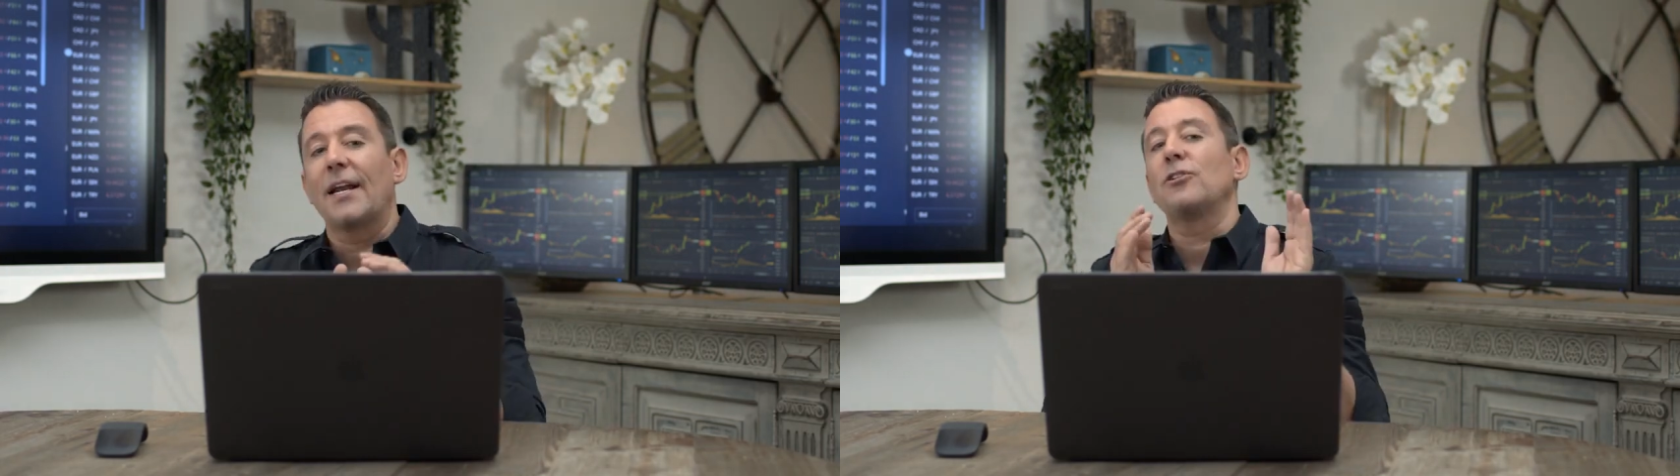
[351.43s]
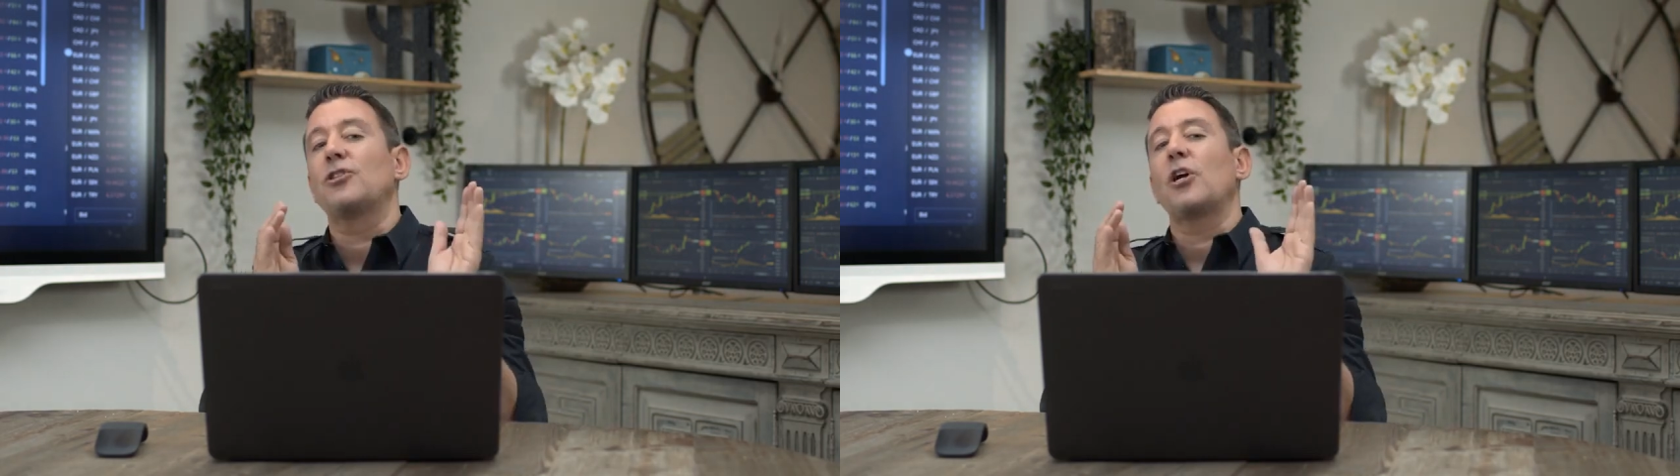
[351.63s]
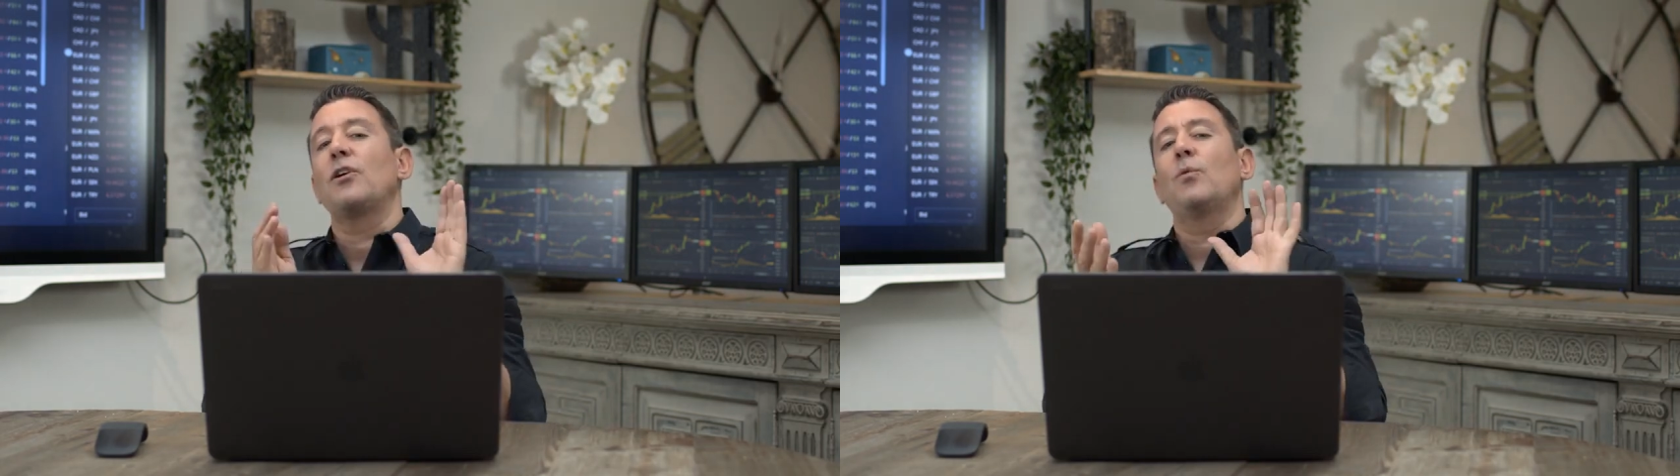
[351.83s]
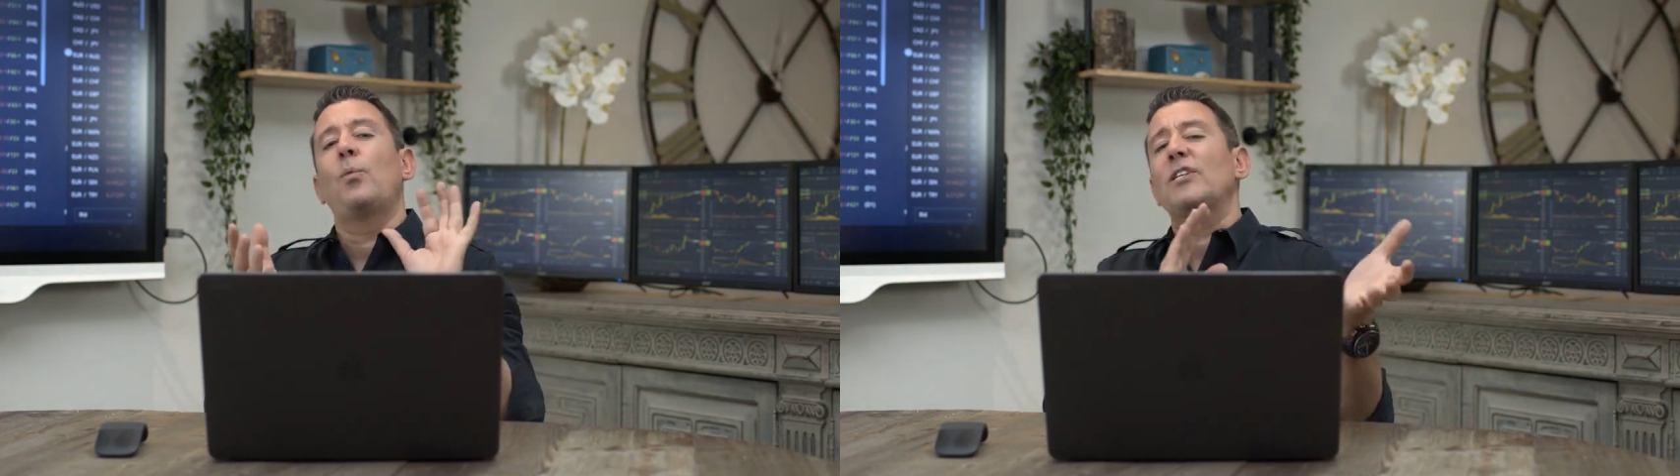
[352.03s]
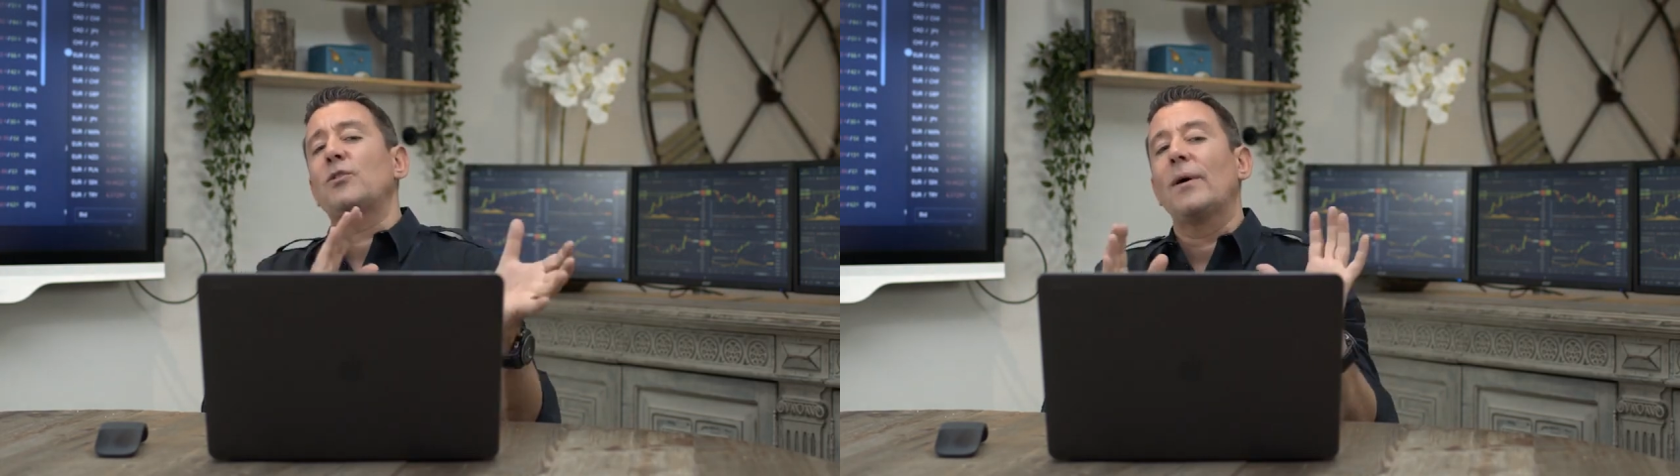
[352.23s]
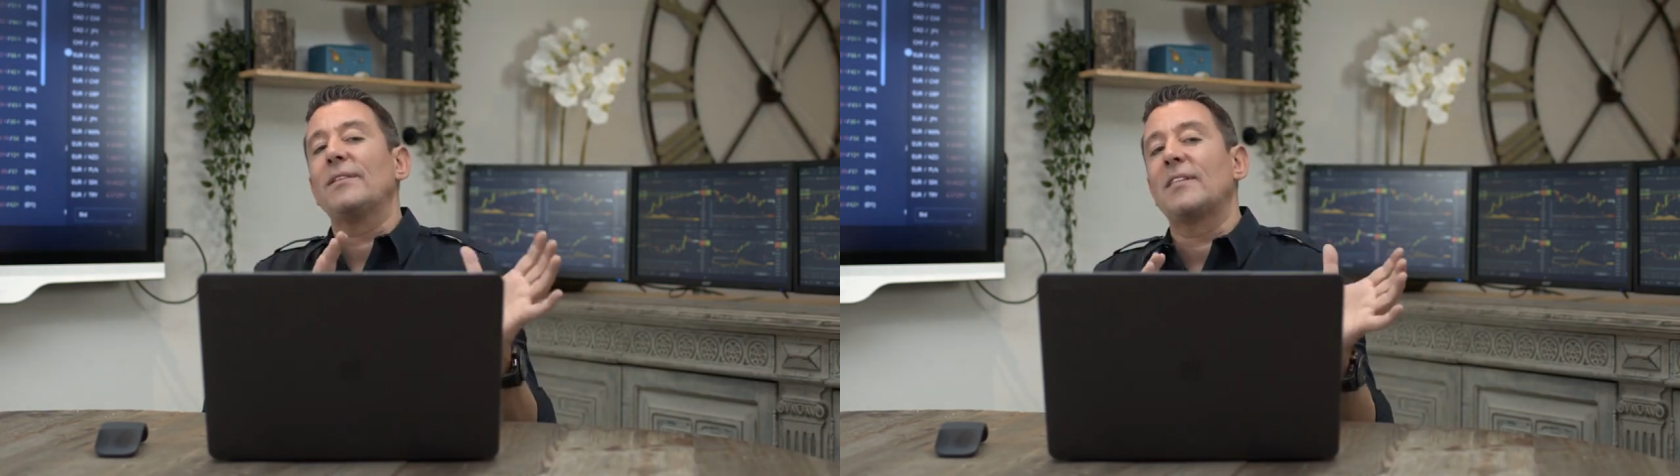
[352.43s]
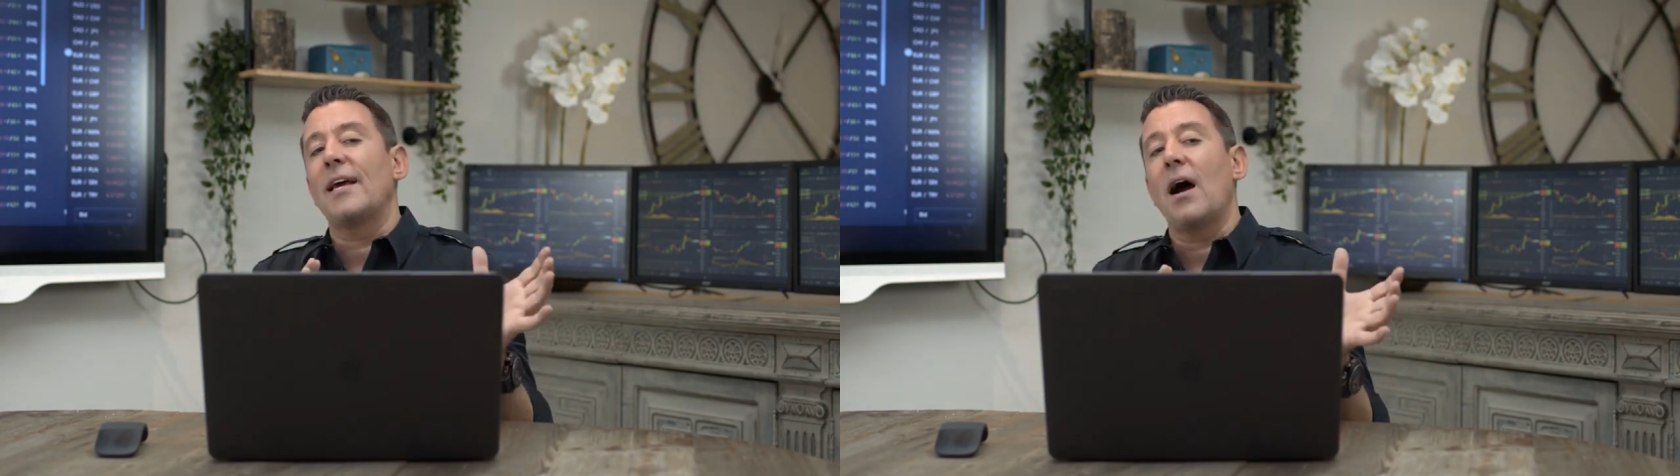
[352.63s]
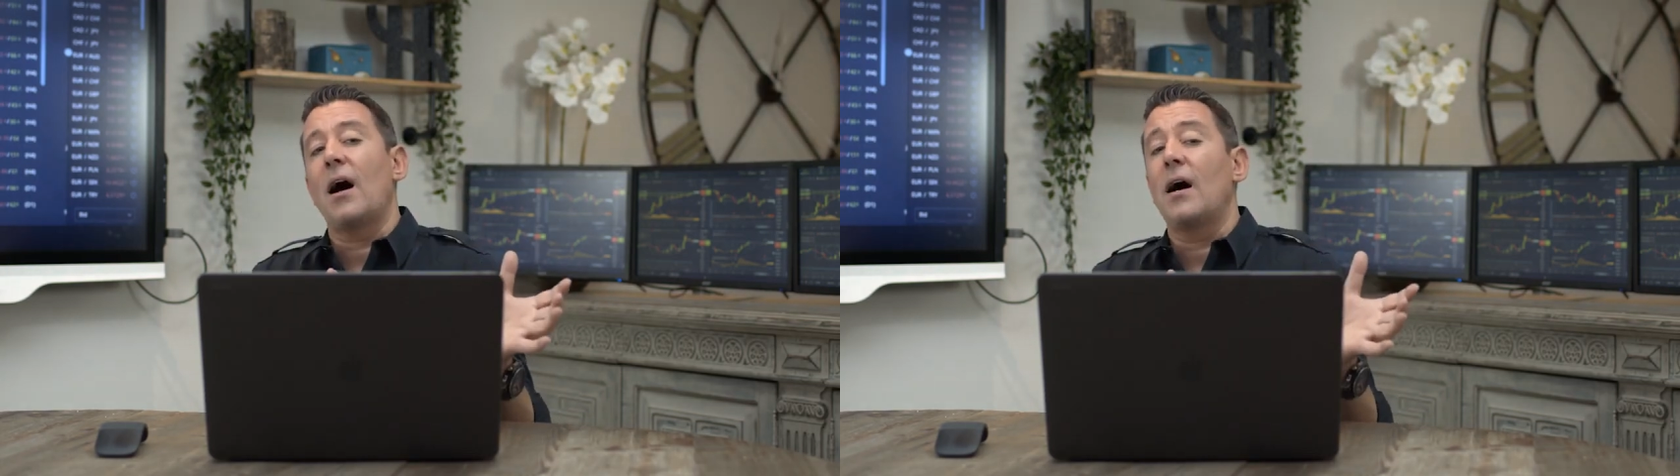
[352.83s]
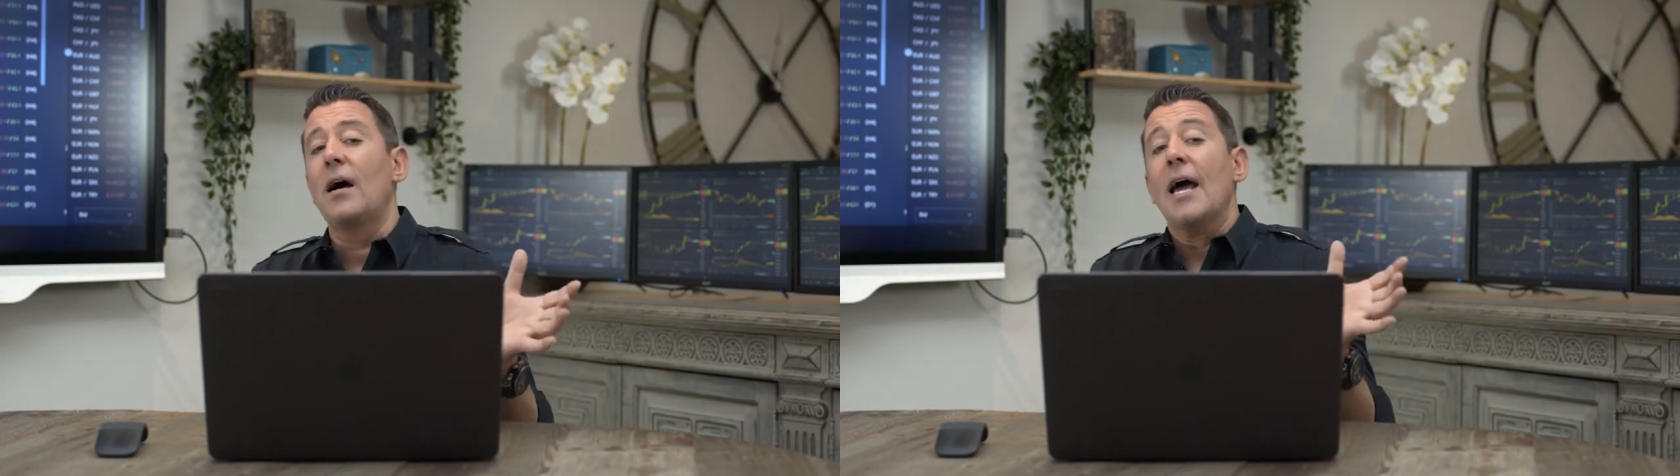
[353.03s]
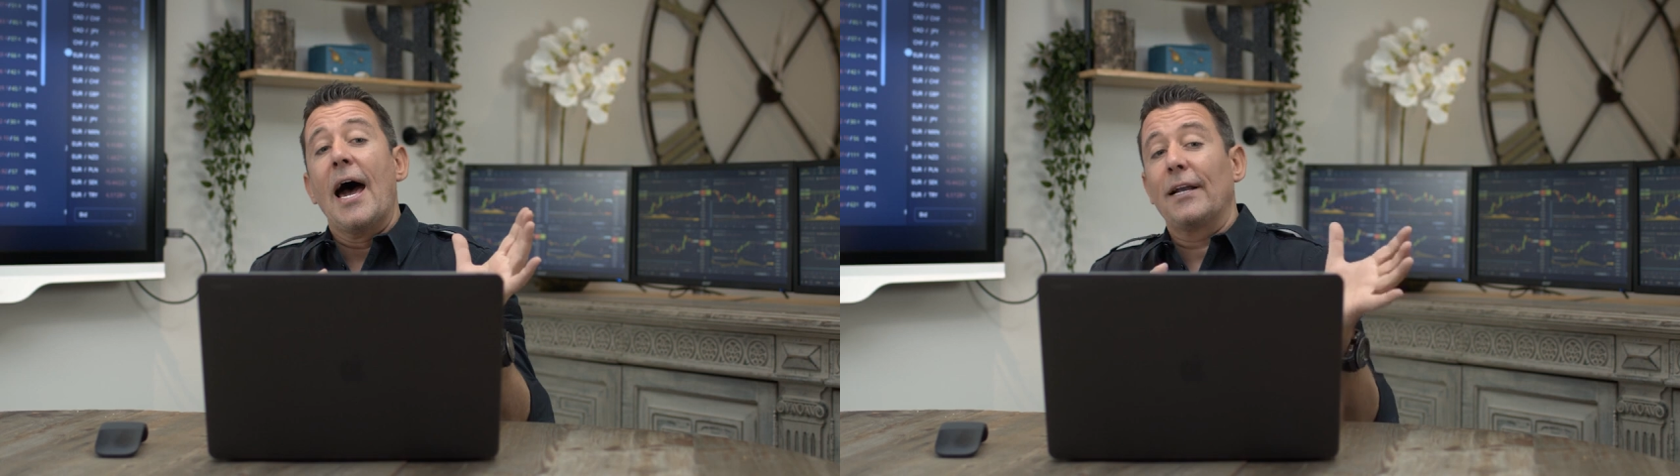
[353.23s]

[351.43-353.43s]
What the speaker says: and I'll show you which ones they are,